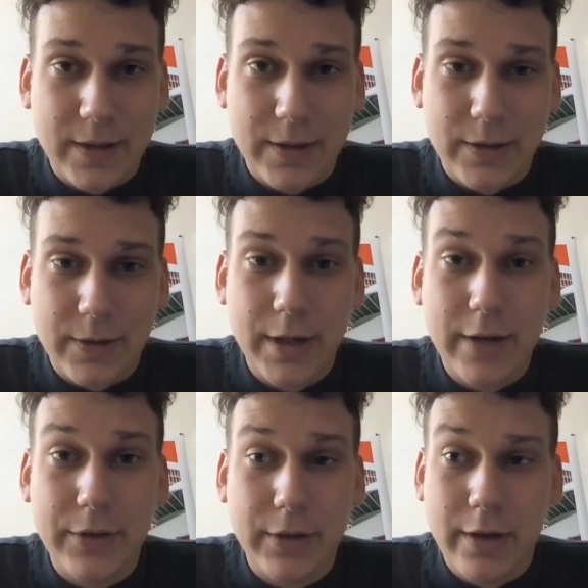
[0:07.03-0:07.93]
Good
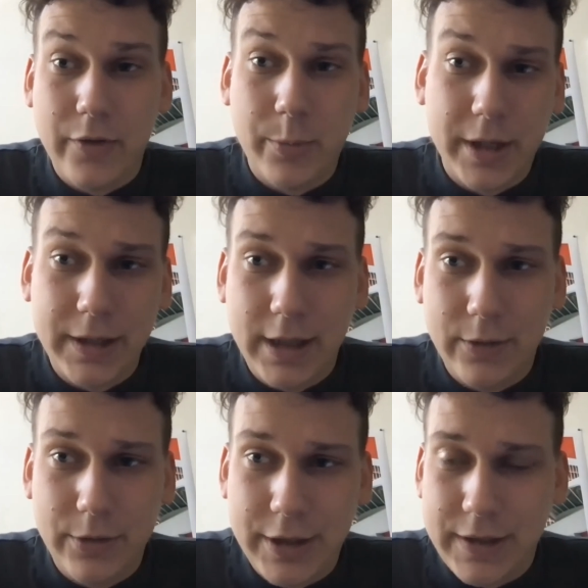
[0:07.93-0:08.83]
afternoon, everybody. I
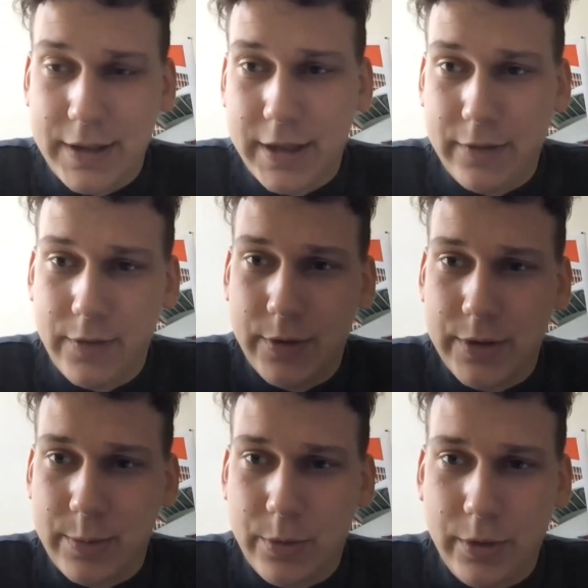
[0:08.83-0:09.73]
will just start with the
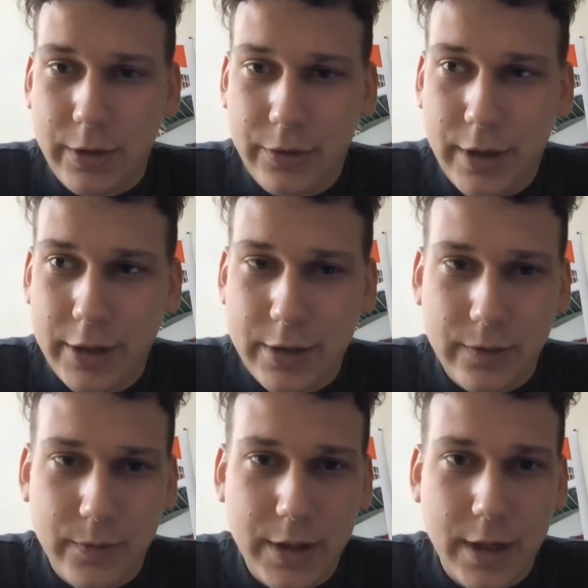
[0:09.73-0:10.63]
small
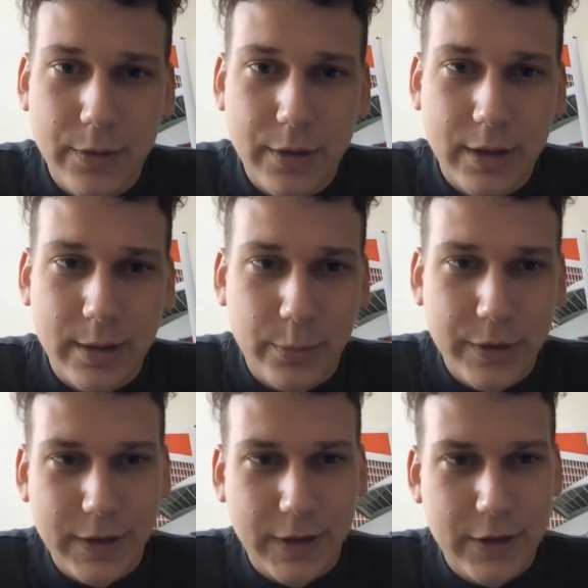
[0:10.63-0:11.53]
introduction without the
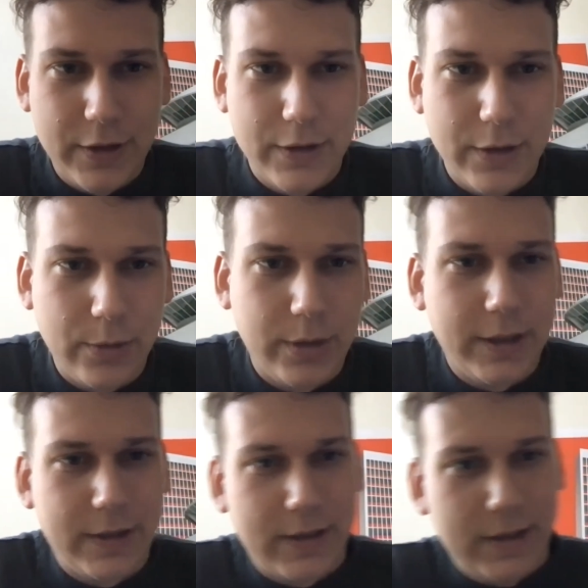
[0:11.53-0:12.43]
presentation, so you
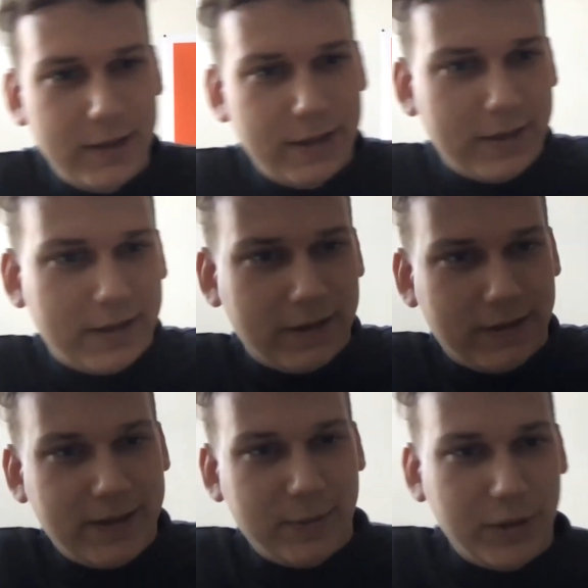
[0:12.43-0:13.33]
can see
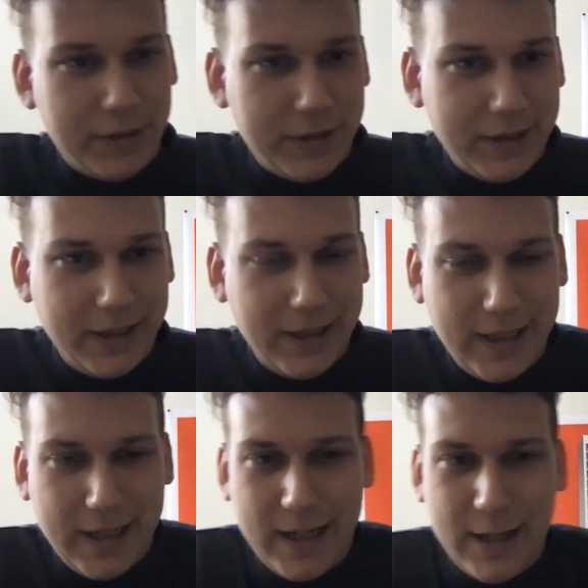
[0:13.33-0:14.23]
this building,
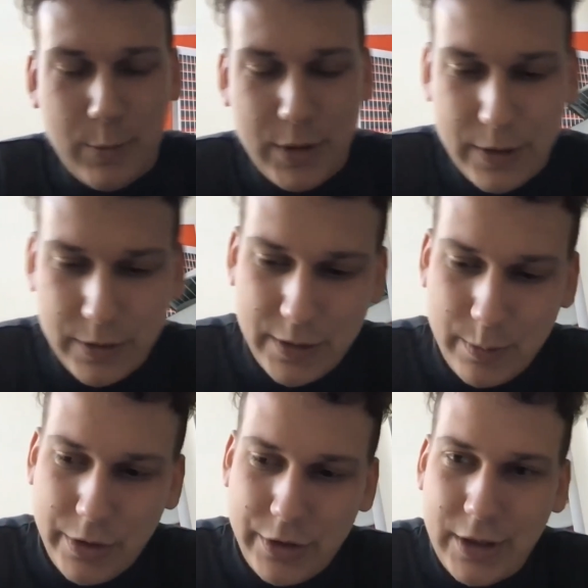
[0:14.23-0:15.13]
because
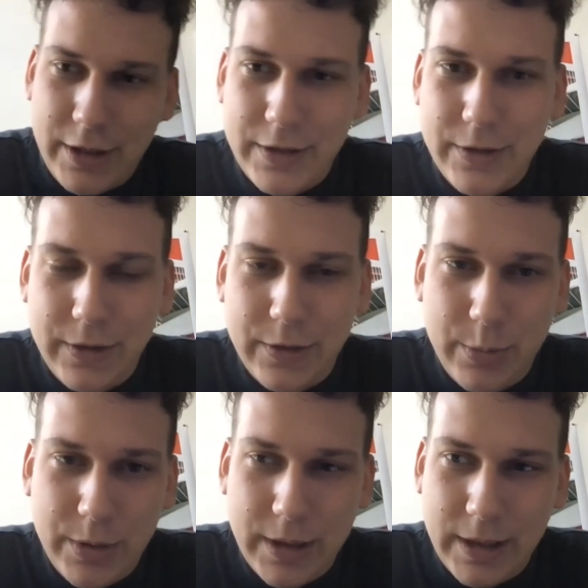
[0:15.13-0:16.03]
partially it's going to
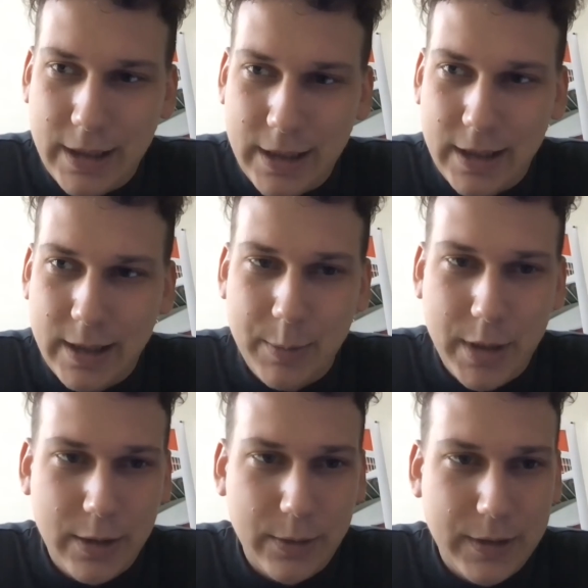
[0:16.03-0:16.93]
be
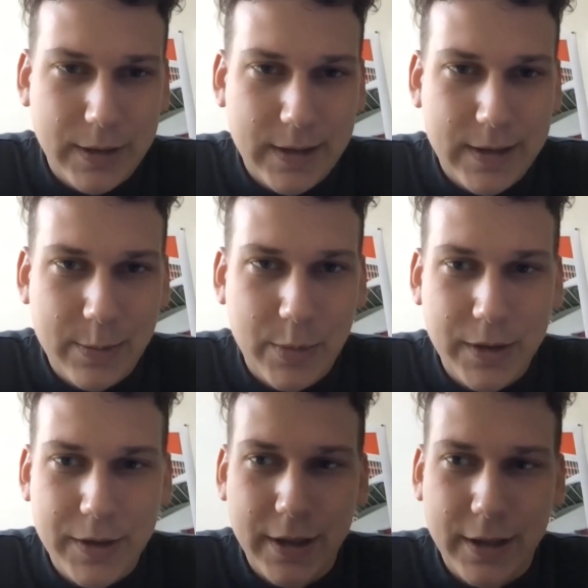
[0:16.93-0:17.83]
about this
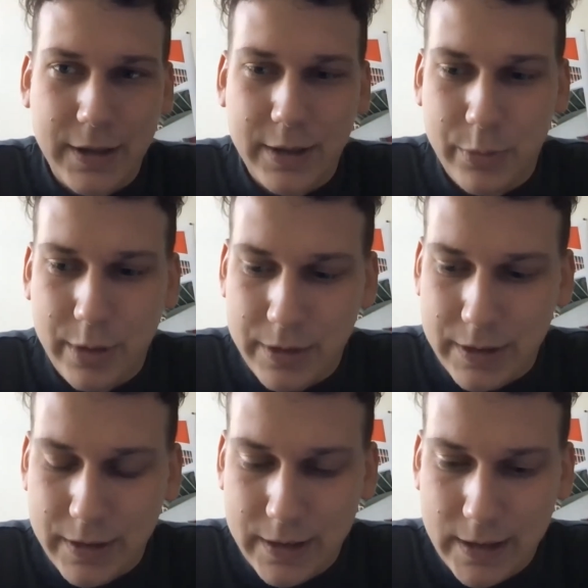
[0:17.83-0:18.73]
building and their
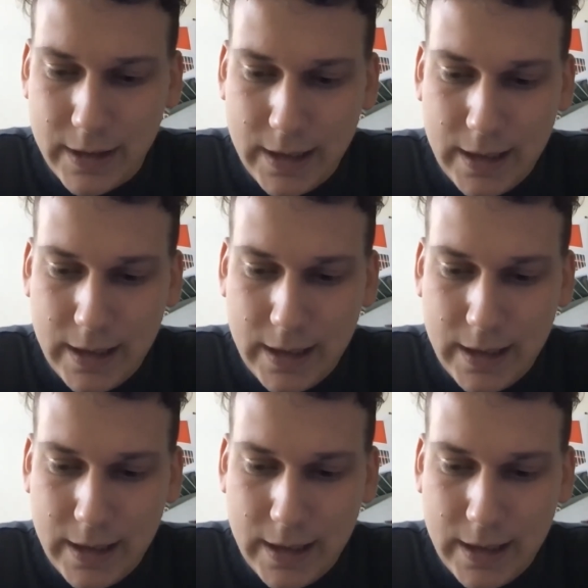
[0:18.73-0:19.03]
premises.